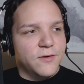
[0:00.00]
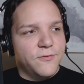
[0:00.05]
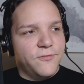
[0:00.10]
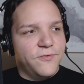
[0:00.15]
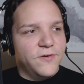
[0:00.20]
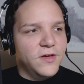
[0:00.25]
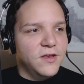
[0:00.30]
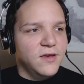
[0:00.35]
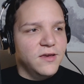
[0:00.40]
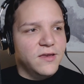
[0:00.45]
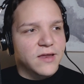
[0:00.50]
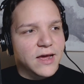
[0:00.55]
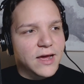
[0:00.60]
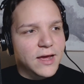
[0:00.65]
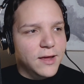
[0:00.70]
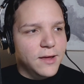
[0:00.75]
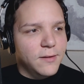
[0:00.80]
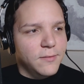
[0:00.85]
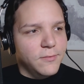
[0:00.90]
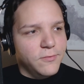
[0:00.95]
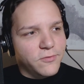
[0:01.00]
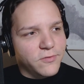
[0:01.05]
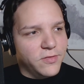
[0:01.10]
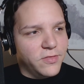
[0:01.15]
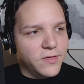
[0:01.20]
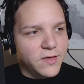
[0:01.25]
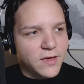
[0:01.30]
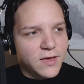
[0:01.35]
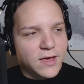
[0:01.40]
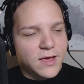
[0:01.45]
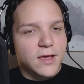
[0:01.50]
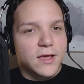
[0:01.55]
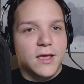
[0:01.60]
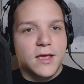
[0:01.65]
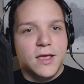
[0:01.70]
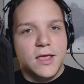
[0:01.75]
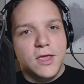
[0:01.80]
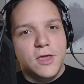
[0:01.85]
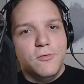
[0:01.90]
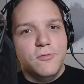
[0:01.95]
fun times with
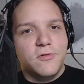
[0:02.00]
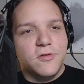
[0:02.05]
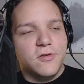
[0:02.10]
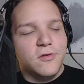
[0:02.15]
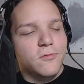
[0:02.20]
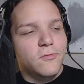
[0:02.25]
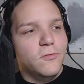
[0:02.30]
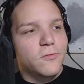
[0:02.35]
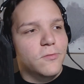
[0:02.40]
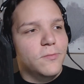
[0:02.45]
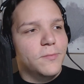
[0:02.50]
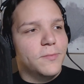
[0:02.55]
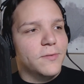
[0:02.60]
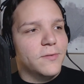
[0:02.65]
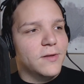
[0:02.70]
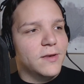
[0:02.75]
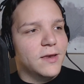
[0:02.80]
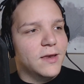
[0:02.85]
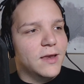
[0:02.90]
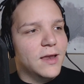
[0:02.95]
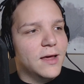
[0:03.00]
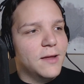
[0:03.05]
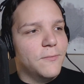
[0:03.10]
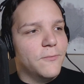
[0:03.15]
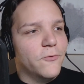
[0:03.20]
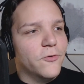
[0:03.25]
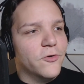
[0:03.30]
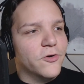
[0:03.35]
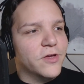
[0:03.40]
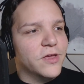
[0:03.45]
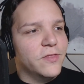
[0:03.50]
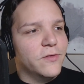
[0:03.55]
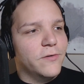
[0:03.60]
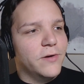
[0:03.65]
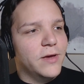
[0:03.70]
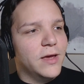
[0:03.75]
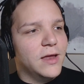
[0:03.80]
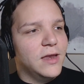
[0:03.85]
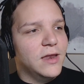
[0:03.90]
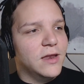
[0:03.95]
YouTube not working the
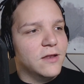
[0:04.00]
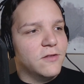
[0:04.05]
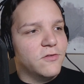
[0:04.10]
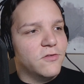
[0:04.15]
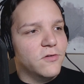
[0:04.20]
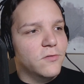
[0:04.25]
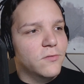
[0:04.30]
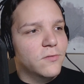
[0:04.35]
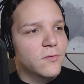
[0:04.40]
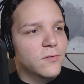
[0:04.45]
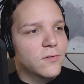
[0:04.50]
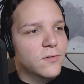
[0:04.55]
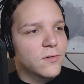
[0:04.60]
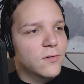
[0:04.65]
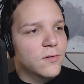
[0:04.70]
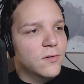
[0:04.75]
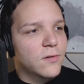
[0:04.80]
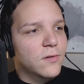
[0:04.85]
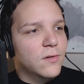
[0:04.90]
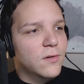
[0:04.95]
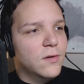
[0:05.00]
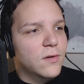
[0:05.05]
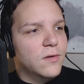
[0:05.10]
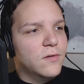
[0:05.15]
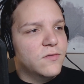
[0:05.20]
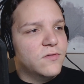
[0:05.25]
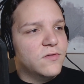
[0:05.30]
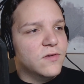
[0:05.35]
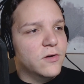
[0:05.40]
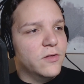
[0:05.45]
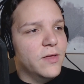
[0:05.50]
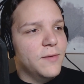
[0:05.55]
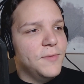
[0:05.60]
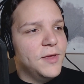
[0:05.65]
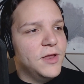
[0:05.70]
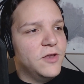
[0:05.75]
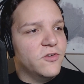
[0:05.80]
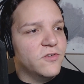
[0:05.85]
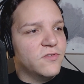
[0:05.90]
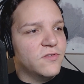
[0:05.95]
way I need it to. So let
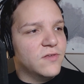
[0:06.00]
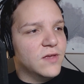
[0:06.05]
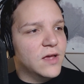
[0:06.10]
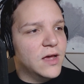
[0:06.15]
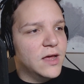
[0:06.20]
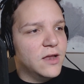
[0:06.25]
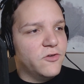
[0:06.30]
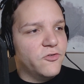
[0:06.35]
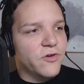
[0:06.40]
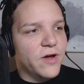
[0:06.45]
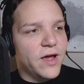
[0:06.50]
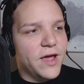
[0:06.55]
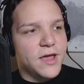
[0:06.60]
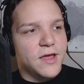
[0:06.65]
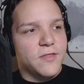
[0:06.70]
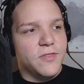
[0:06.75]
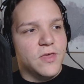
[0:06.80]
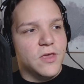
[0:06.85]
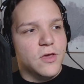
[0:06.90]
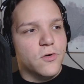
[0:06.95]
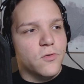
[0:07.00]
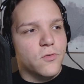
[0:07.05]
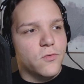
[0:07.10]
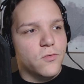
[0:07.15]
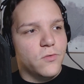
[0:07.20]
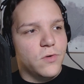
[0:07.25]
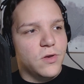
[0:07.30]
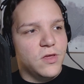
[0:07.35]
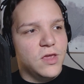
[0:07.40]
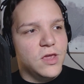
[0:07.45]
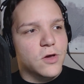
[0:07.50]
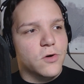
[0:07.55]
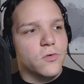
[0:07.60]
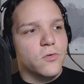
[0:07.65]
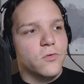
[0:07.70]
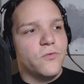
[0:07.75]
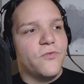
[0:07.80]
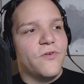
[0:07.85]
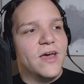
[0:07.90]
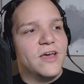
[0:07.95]
me just try it the
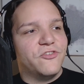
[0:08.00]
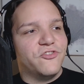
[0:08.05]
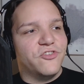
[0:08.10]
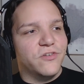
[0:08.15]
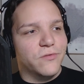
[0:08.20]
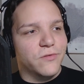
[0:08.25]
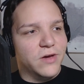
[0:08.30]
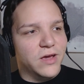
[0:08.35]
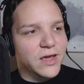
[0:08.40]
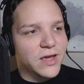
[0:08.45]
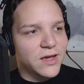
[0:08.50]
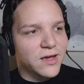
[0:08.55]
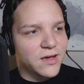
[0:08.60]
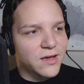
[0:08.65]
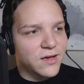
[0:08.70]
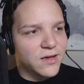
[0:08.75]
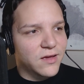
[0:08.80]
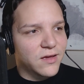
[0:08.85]
old-fashioned way.